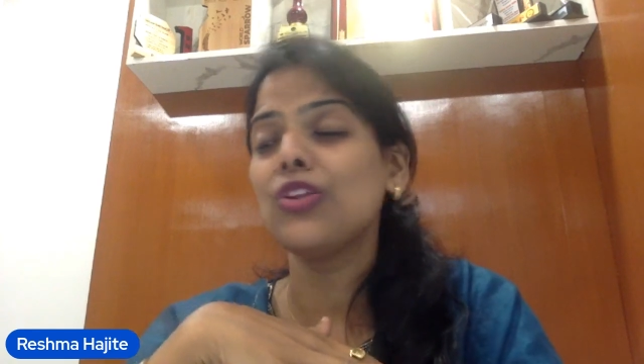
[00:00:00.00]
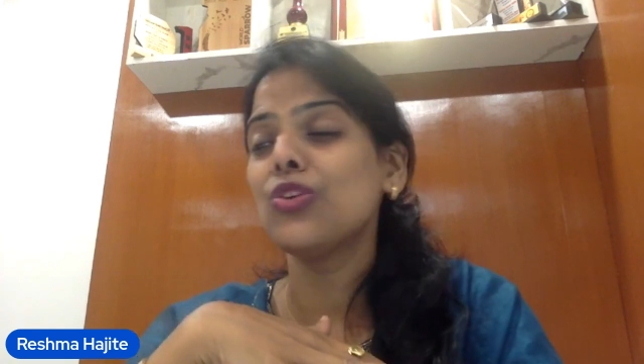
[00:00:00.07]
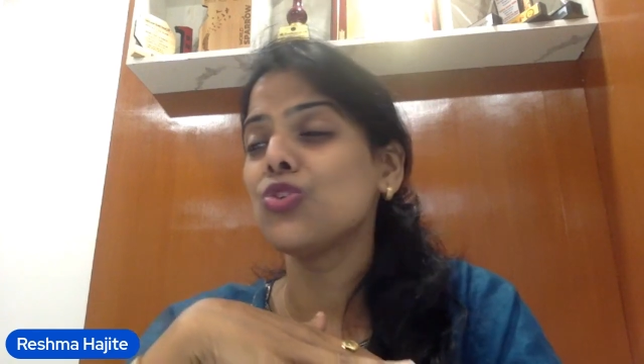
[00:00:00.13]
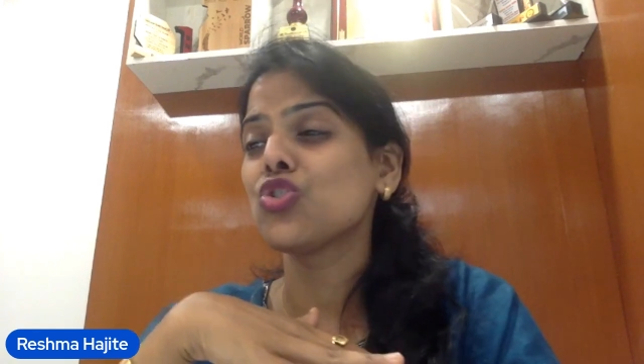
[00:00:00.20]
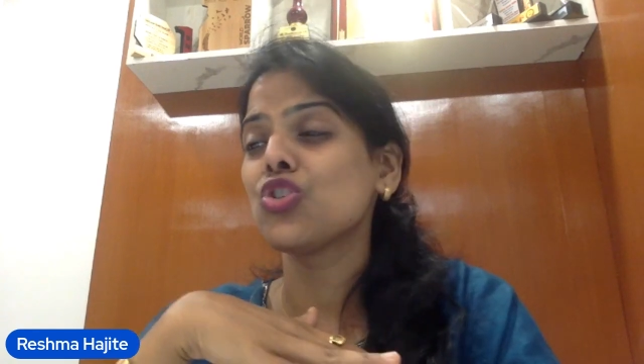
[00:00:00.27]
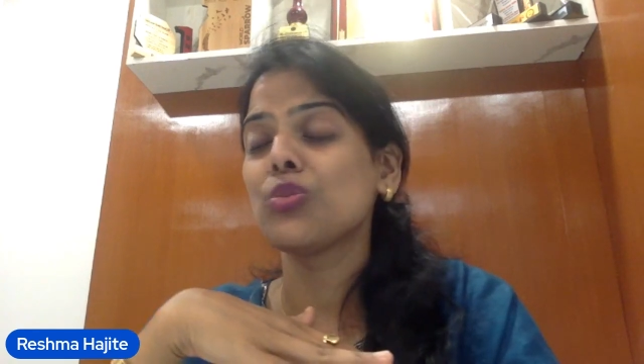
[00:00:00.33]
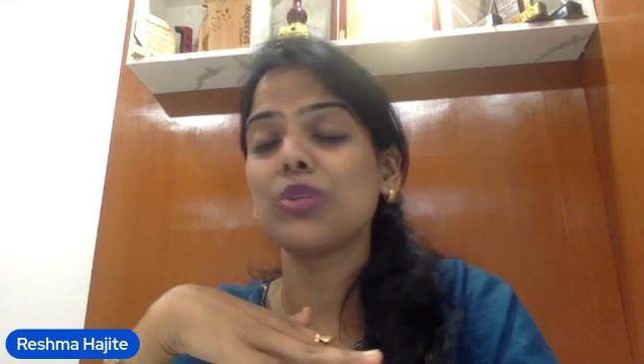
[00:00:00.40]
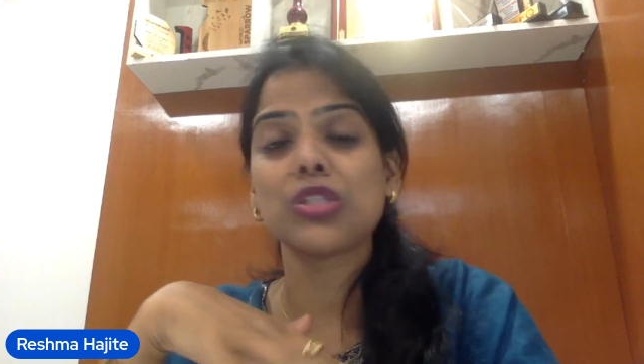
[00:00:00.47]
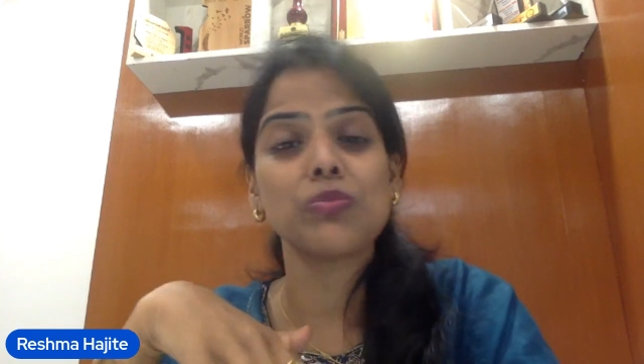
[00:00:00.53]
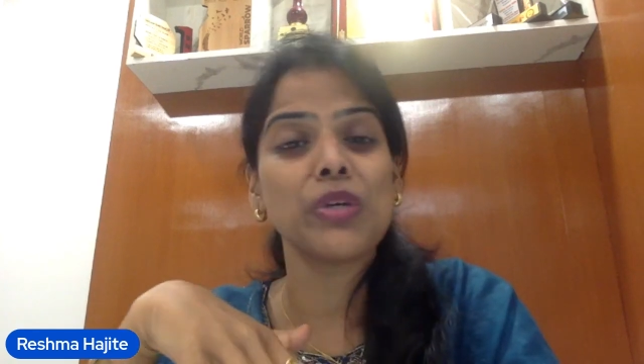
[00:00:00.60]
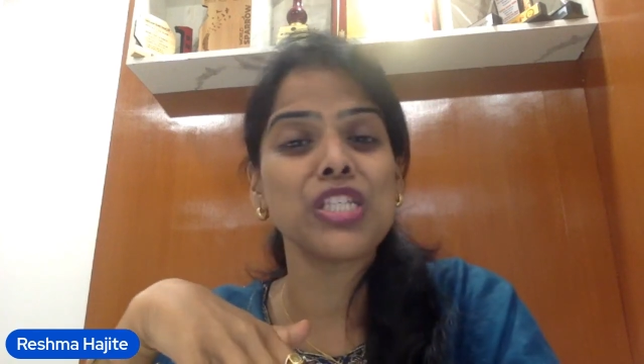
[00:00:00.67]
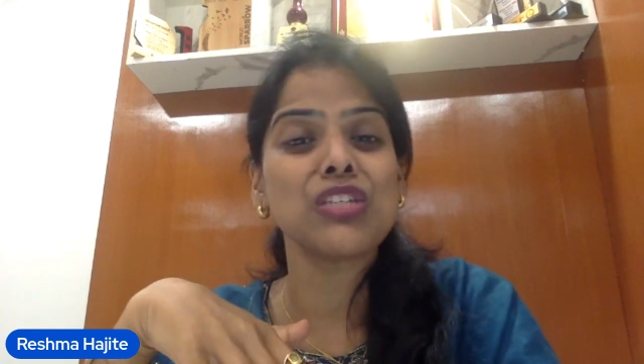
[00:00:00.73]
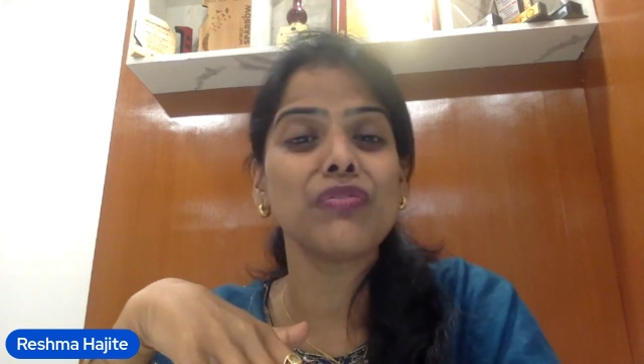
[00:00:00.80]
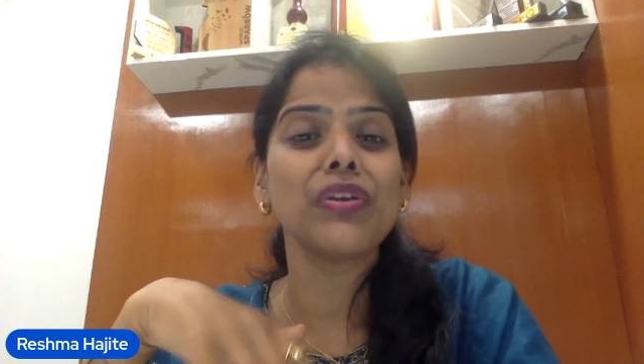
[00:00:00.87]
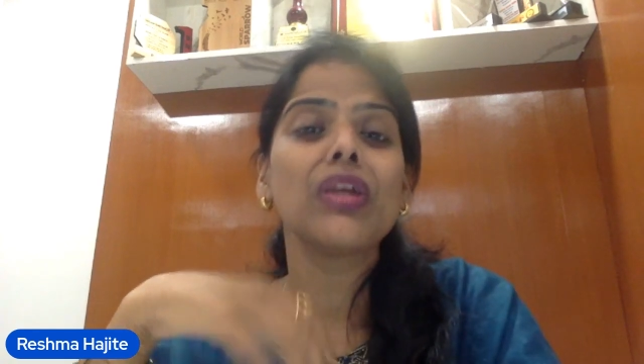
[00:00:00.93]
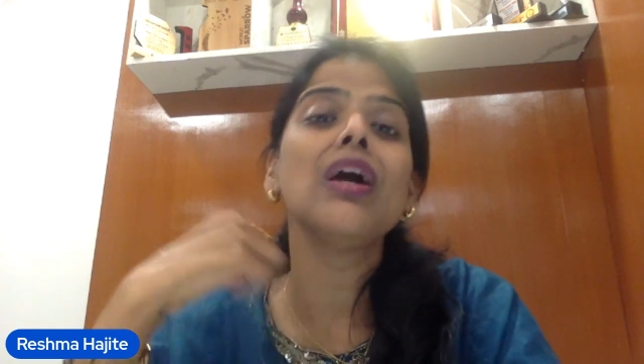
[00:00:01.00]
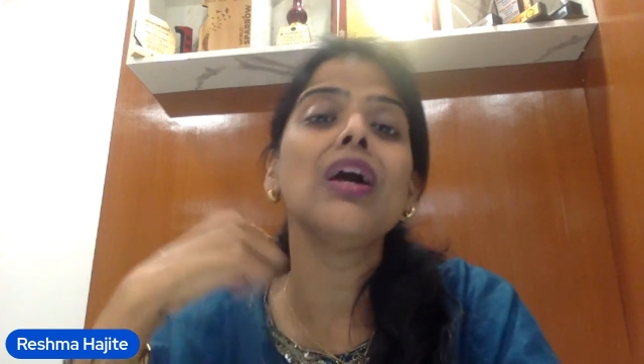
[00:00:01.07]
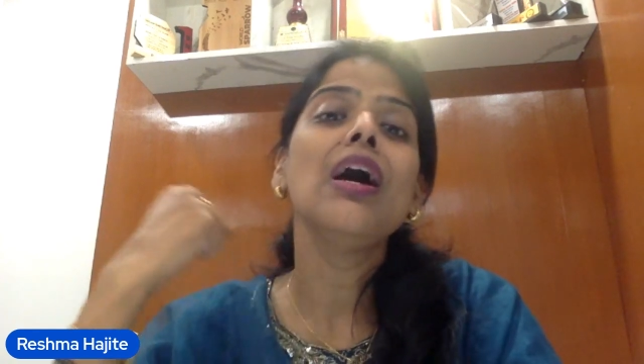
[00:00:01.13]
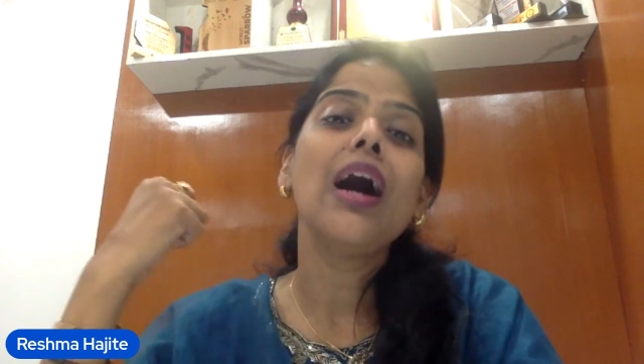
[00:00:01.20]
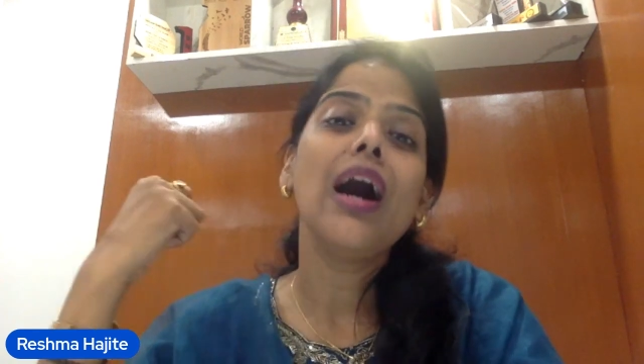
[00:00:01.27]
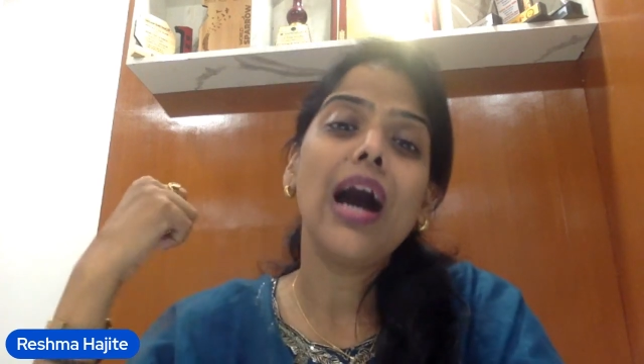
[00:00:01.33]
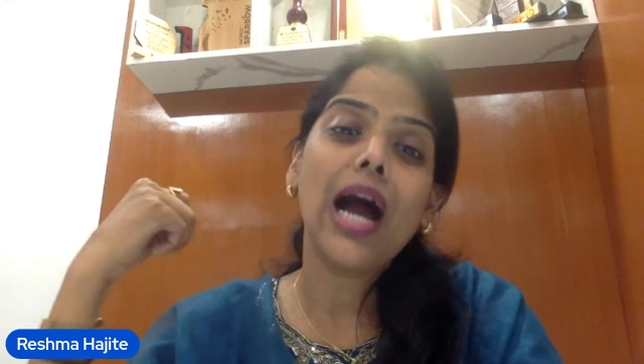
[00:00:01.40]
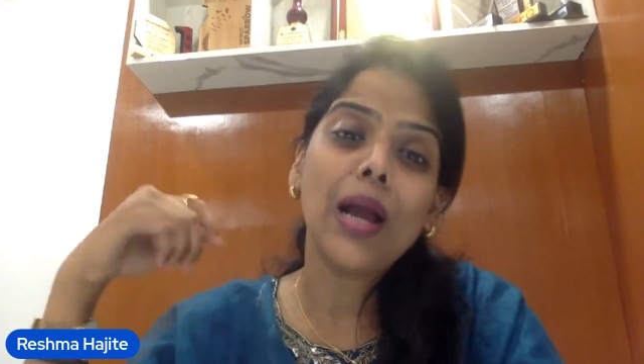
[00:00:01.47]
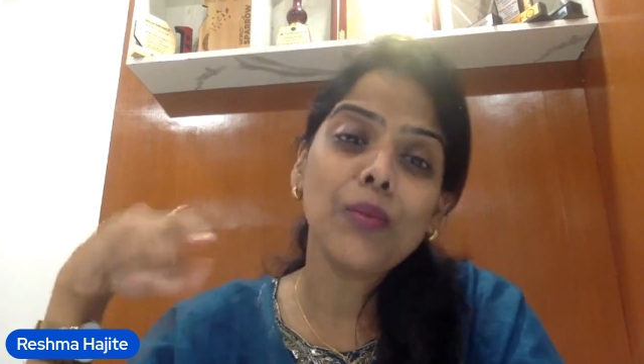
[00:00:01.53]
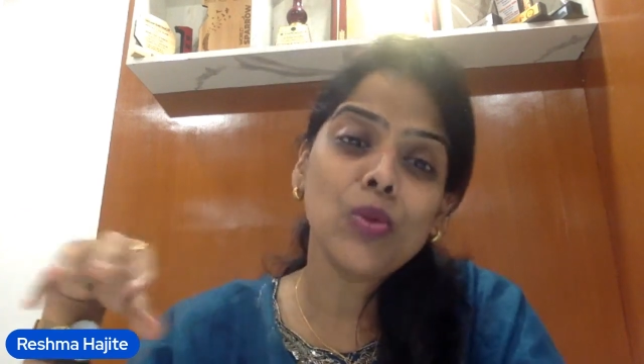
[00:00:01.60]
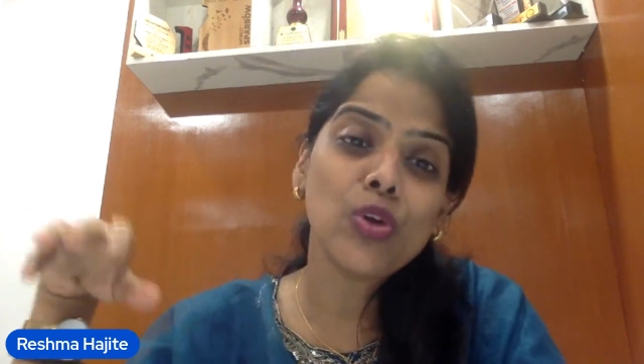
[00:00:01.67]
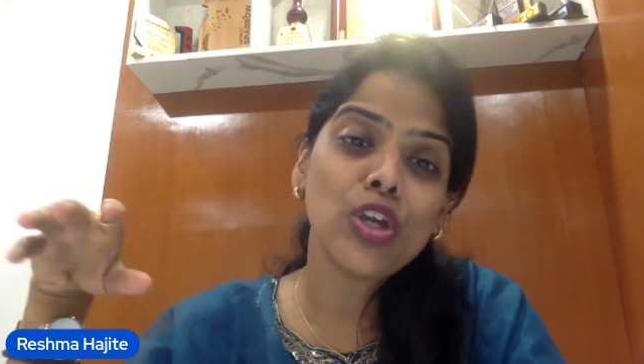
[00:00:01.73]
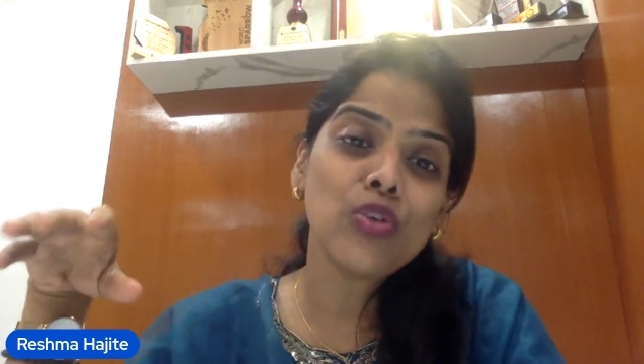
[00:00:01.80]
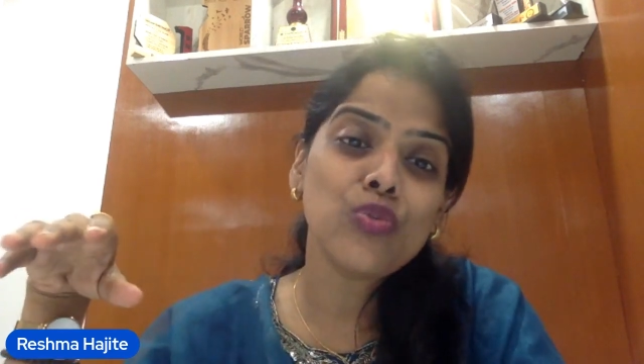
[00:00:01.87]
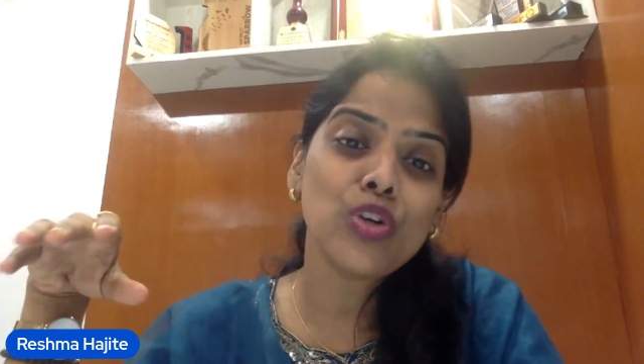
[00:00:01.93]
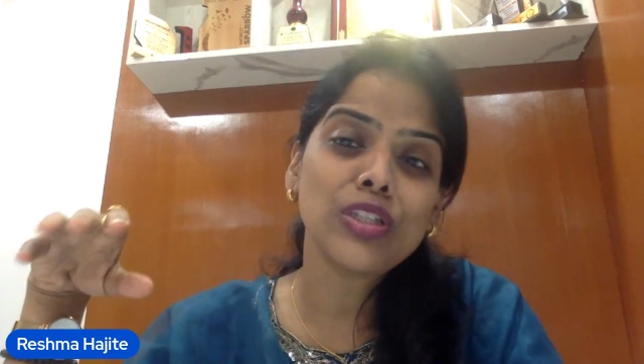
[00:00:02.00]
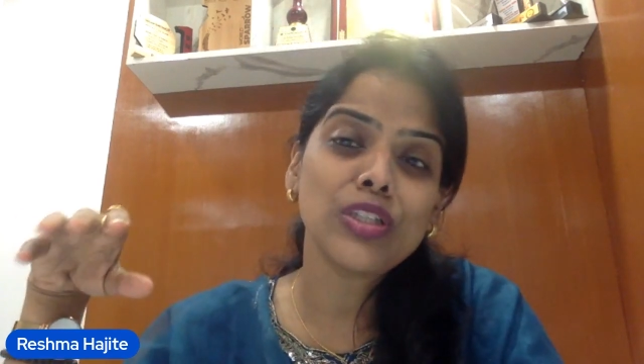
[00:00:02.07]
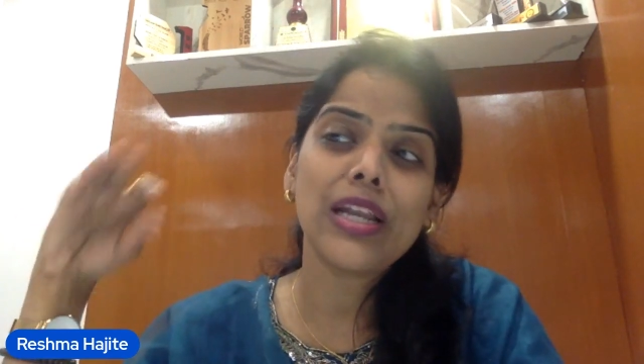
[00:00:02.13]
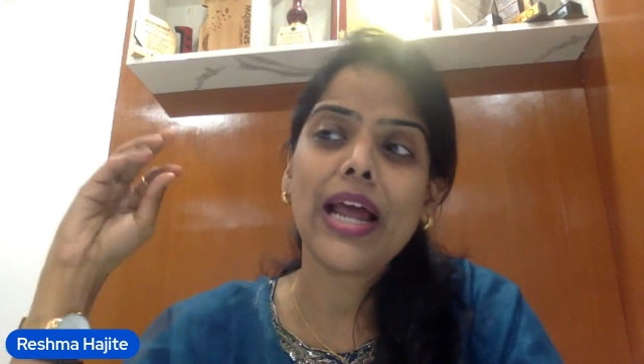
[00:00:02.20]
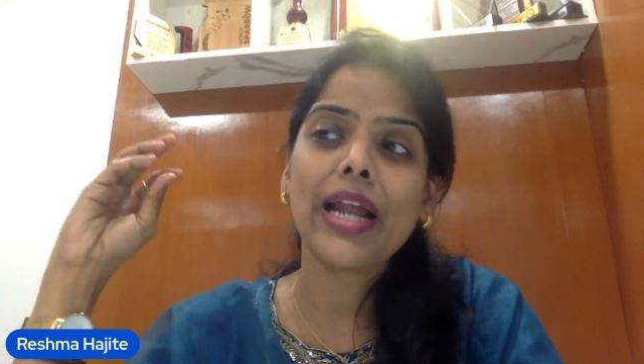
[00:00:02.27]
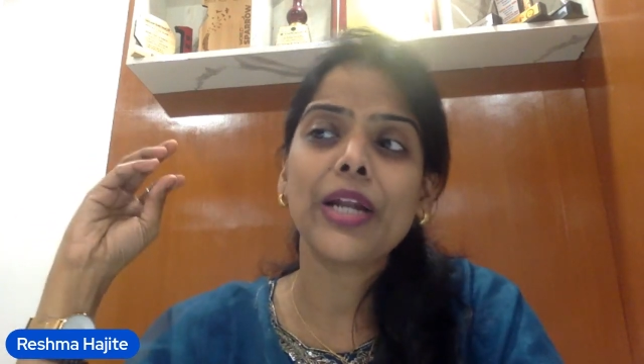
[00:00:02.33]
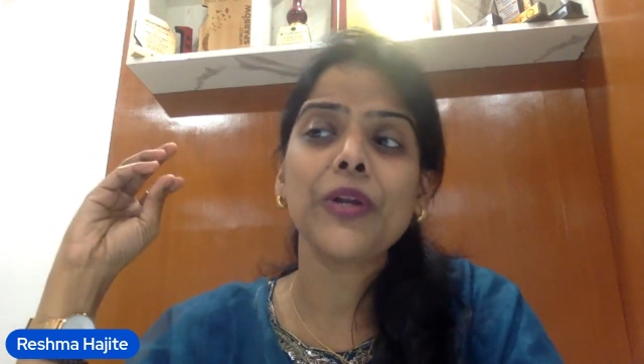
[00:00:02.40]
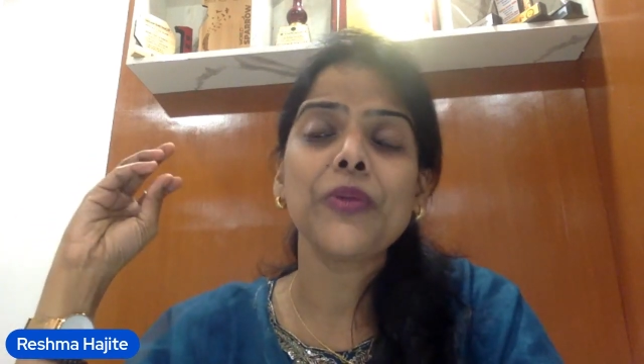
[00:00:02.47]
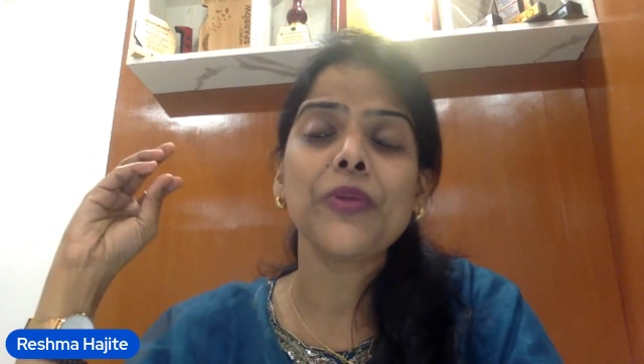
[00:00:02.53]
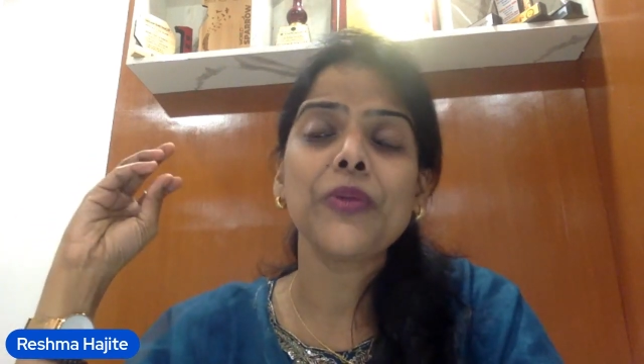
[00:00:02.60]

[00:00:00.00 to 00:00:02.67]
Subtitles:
you should be specific. I'm looking for the land.